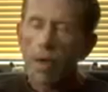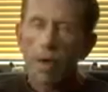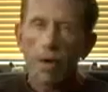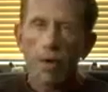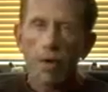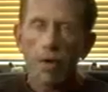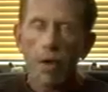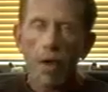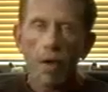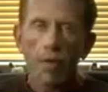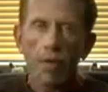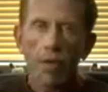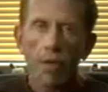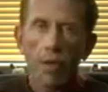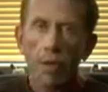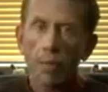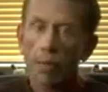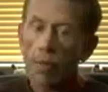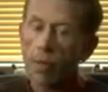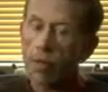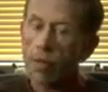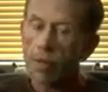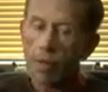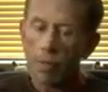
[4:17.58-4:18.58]
Here you have a
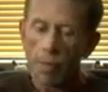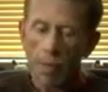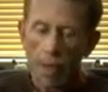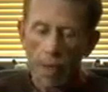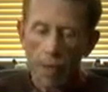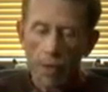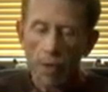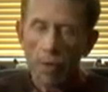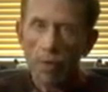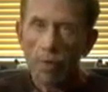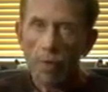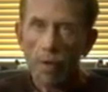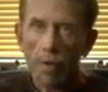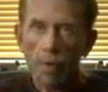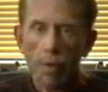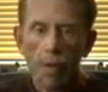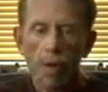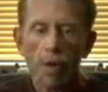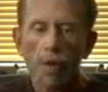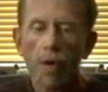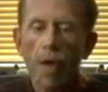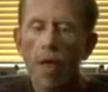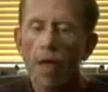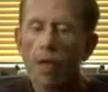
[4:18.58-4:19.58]
substance that makes you feel
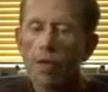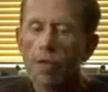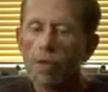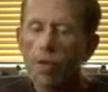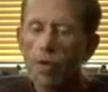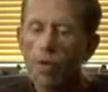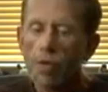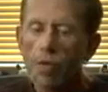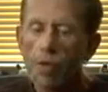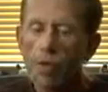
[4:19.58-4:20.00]
better, has no